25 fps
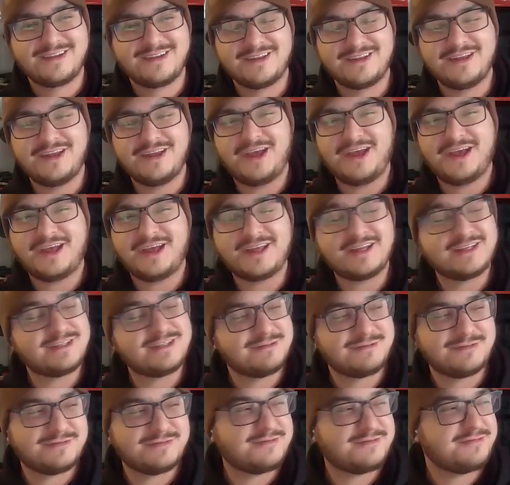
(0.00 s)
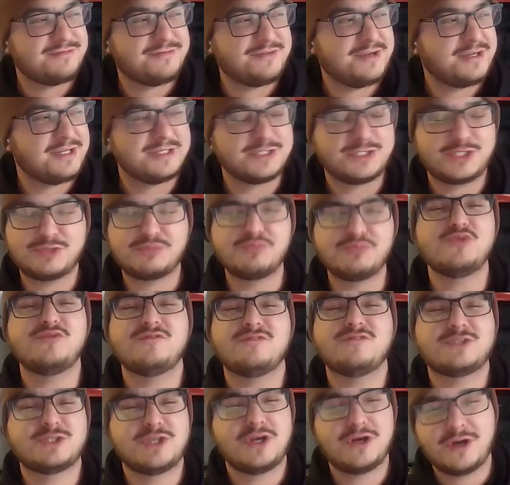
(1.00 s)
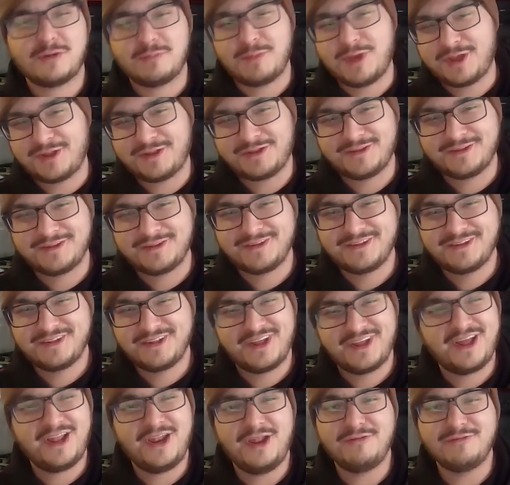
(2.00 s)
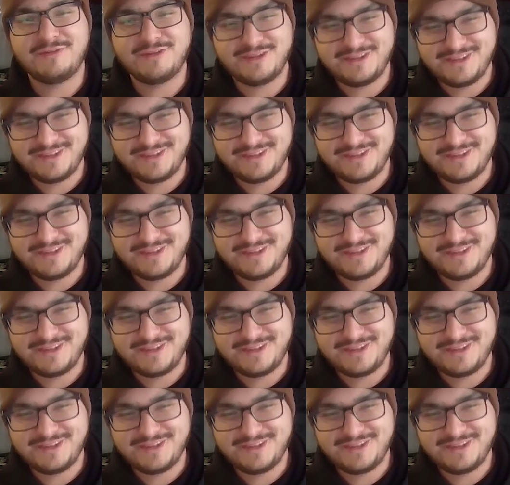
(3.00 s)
Yeah, that's fucking smooth song, man. I love it.